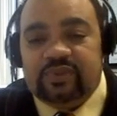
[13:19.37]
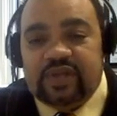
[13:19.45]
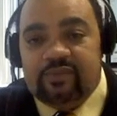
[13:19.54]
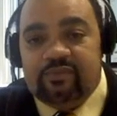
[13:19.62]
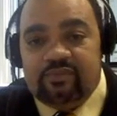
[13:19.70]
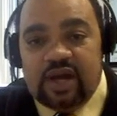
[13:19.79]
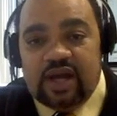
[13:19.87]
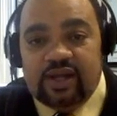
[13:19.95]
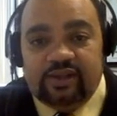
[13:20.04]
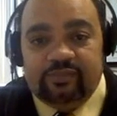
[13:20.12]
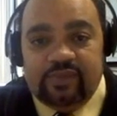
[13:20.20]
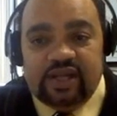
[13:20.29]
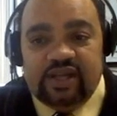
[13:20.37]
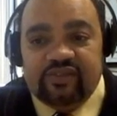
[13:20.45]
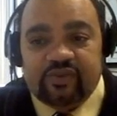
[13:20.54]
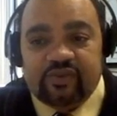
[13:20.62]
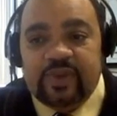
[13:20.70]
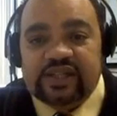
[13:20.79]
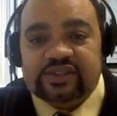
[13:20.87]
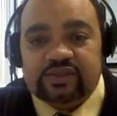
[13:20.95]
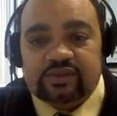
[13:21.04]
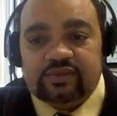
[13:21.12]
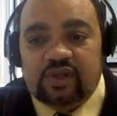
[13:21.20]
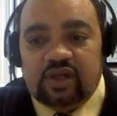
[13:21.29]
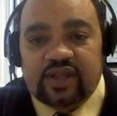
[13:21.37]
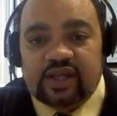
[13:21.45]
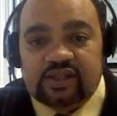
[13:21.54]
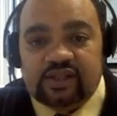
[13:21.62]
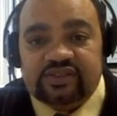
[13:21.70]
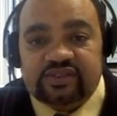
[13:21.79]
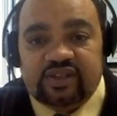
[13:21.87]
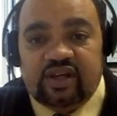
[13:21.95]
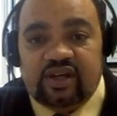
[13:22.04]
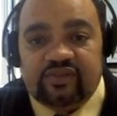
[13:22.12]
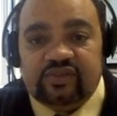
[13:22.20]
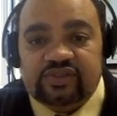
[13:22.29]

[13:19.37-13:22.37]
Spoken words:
getting my information, all that good stuff.